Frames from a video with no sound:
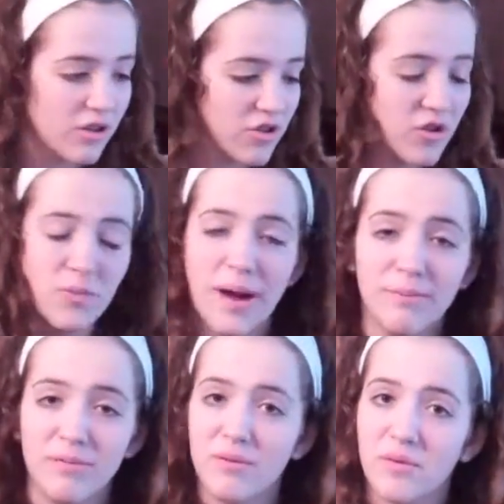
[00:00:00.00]
you're
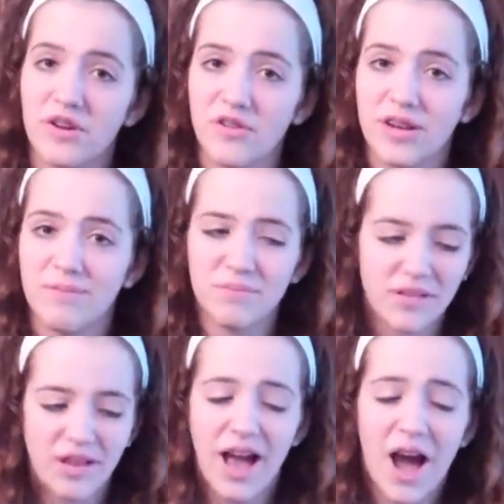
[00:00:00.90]
probably wondering,
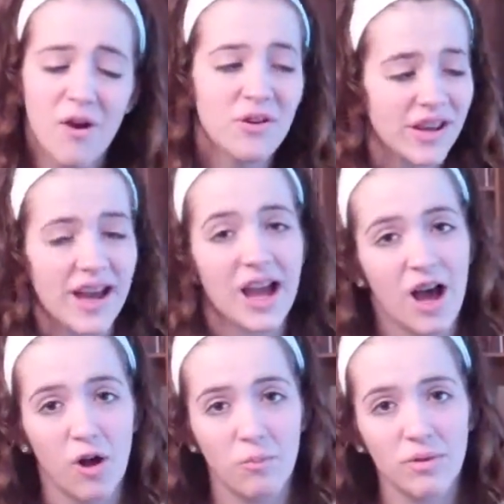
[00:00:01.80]
how can I
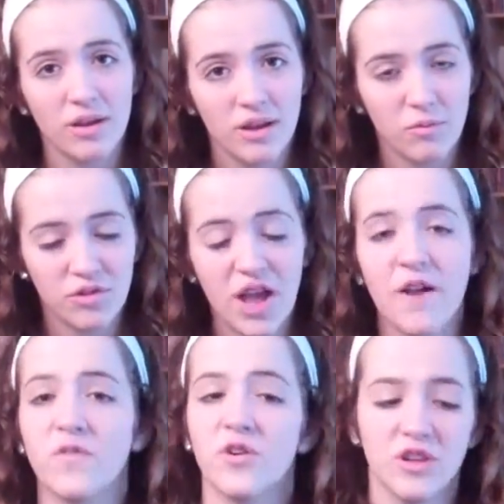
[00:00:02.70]
help with the
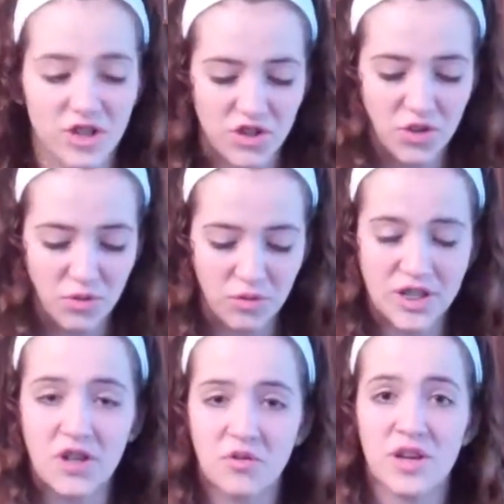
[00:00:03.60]
effort to
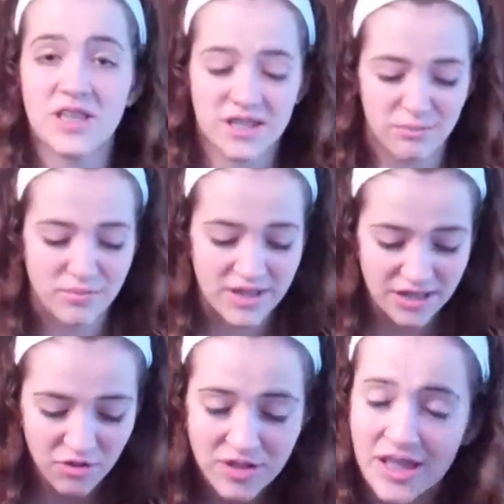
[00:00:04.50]
decrease the
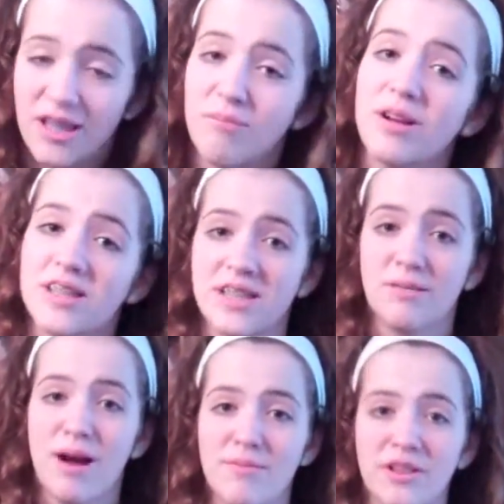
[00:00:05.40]
New Zealand
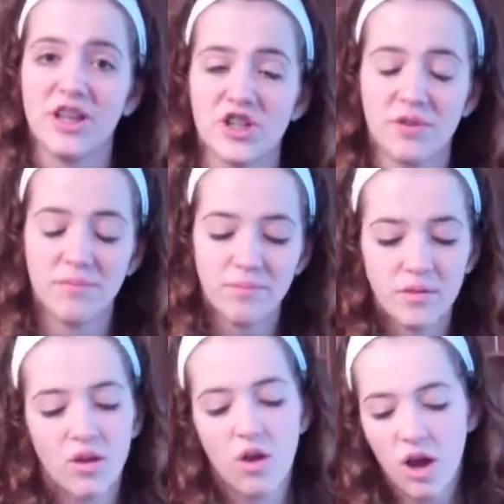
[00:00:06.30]
mudsnail population?
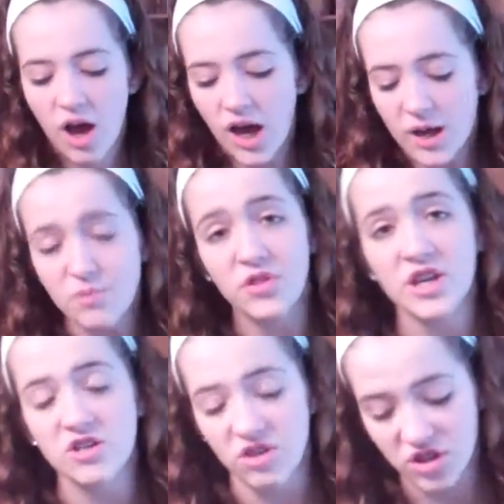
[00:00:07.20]
A couple
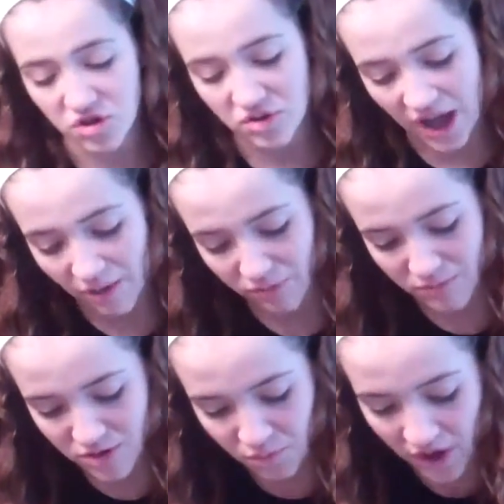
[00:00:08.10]
things you can do to help from
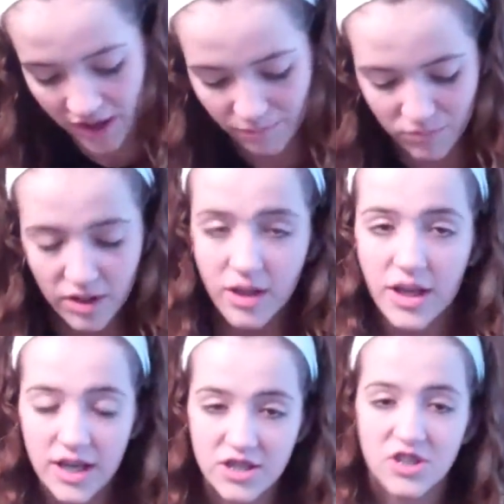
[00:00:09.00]
spreading
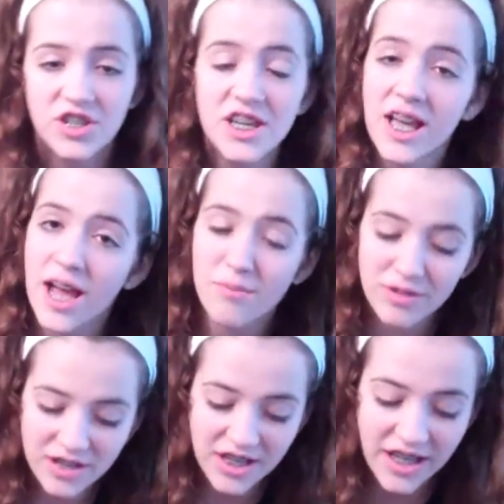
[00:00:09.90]
is to
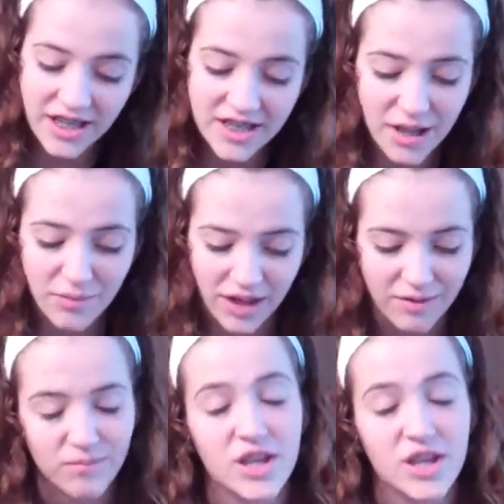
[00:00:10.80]
decontaminate